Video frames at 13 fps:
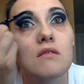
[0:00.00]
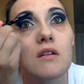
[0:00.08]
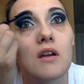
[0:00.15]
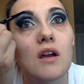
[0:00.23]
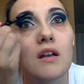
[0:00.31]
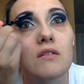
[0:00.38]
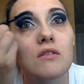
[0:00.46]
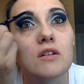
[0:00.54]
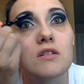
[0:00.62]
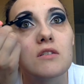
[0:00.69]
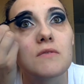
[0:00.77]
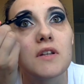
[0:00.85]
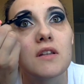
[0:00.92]
don't know, I
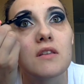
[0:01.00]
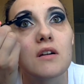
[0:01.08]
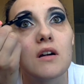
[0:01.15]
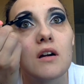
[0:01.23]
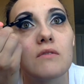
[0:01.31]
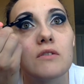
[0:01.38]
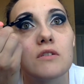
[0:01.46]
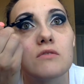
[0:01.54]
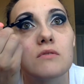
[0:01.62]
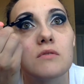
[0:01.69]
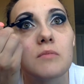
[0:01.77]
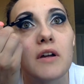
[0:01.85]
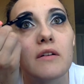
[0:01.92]
just feel like the coverage
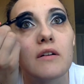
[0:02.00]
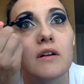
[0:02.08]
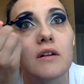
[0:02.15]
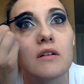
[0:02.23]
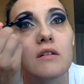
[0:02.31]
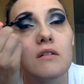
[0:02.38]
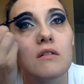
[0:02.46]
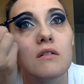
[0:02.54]
was better and